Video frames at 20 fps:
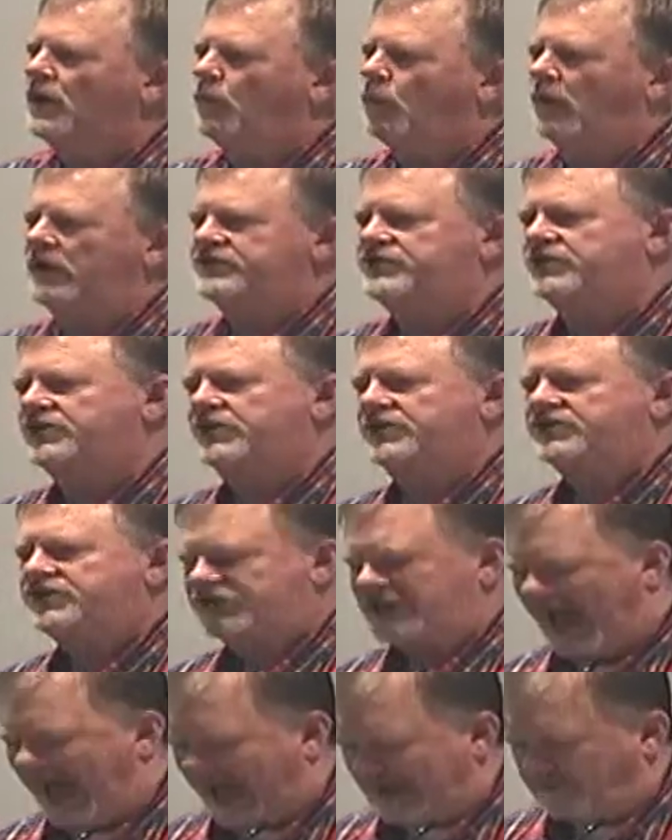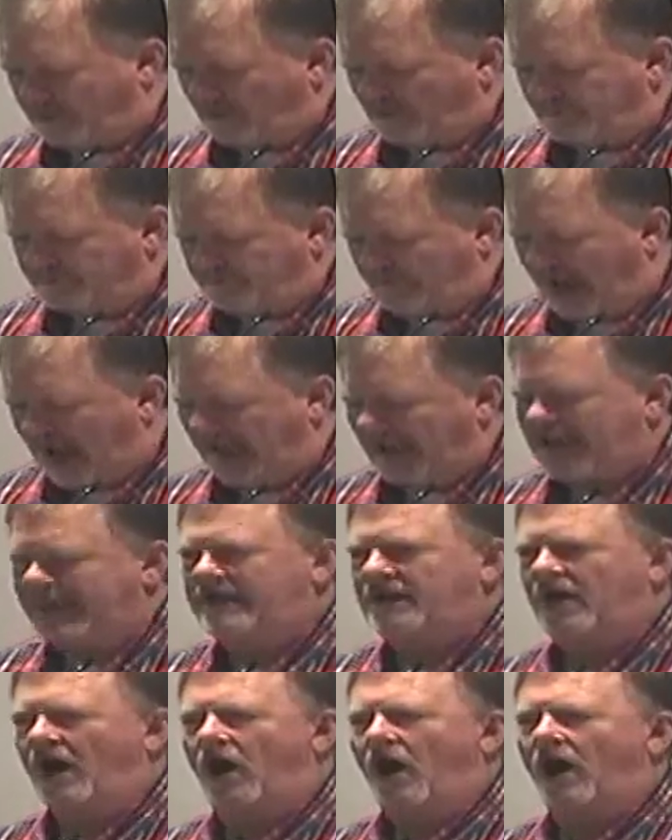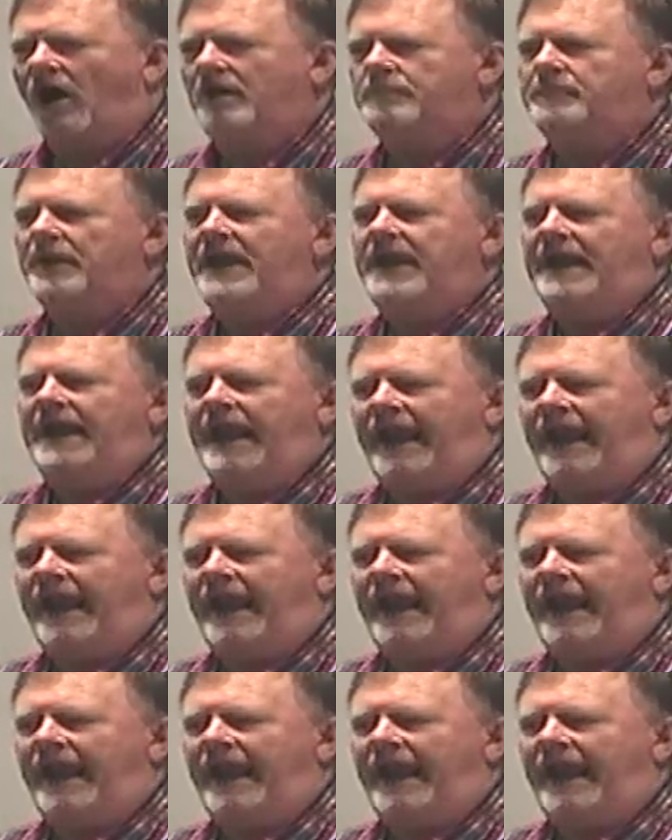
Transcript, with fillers: was a disciple of Polycarp,